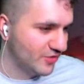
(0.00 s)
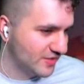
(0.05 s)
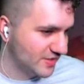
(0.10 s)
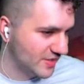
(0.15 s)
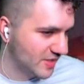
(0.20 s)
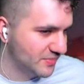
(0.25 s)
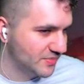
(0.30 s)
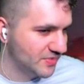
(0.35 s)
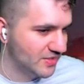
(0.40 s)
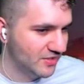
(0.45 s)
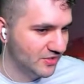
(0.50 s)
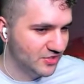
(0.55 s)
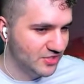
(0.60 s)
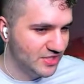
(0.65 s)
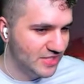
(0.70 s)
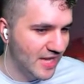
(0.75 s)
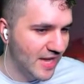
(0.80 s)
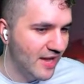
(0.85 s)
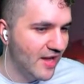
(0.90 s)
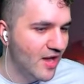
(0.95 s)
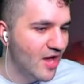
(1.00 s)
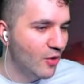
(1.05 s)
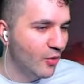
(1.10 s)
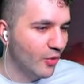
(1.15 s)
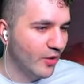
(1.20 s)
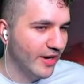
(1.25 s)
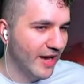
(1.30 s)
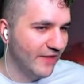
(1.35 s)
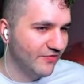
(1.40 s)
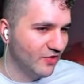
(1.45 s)
Serum Snare just yet. We're
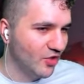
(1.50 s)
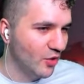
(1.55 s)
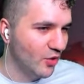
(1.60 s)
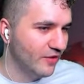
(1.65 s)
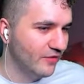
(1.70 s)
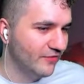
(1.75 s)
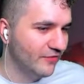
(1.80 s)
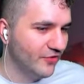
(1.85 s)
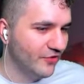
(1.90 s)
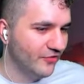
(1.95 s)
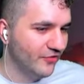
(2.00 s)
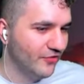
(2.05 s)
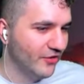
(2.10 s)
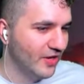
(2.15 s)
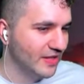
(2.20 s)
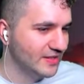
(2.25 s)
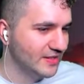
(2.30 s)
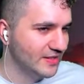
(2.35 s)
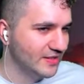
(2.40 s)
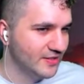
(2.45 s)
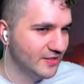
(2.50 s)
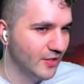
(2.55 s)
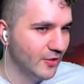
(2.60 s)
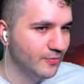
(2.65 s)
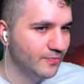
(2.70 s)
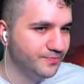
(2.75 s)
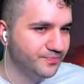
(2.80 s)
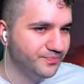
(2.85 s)
going to have to go in for the Phyresis, so.